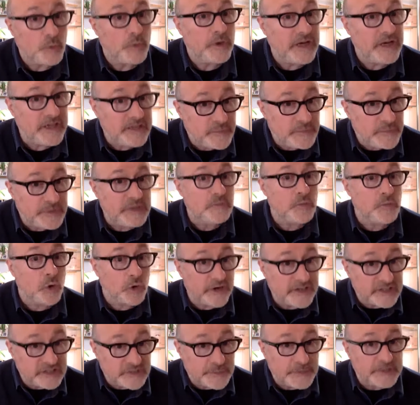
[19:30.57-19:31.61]
Will it be
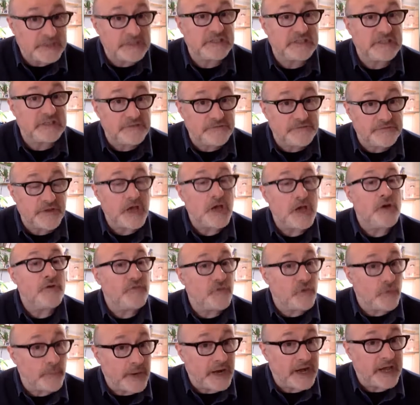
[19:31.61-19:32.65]
more expensive
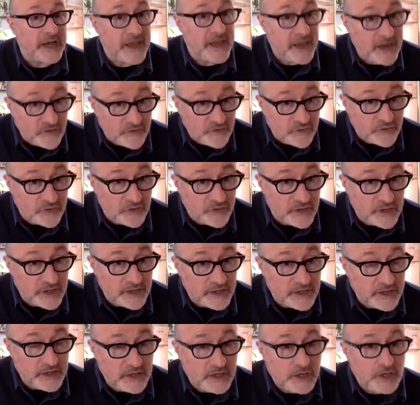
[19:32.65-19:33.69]
for my health
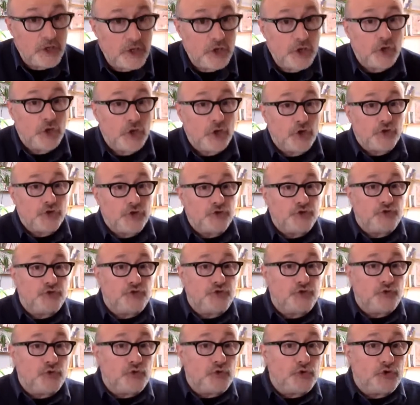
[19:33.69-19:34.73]

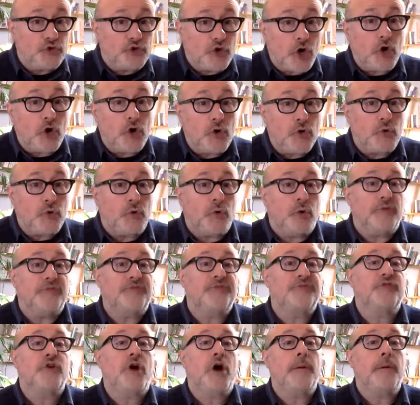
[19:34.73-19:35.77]
to go
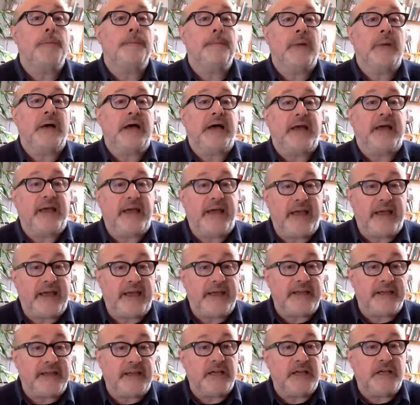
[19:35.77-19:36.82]
from
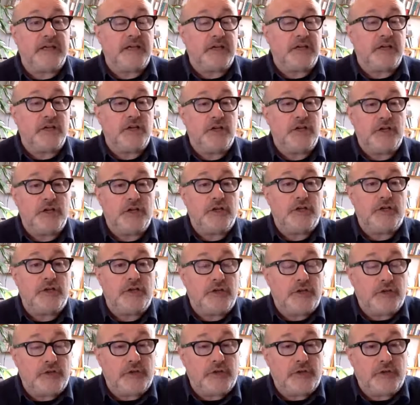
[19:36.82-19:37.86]
a
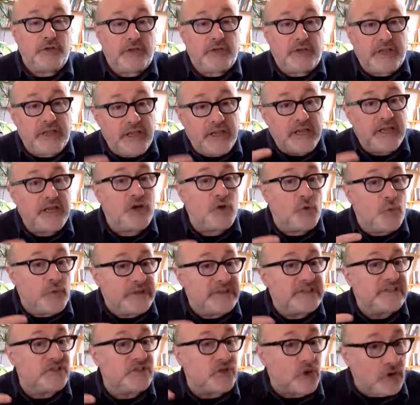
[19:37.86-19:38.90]
ink
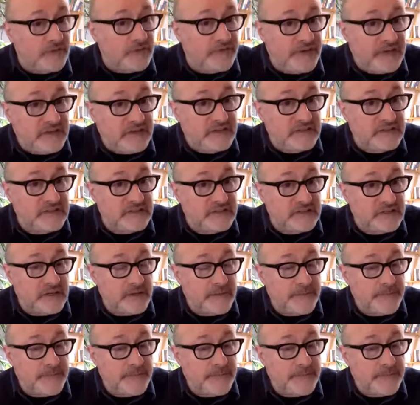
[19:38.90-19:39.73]
with solvent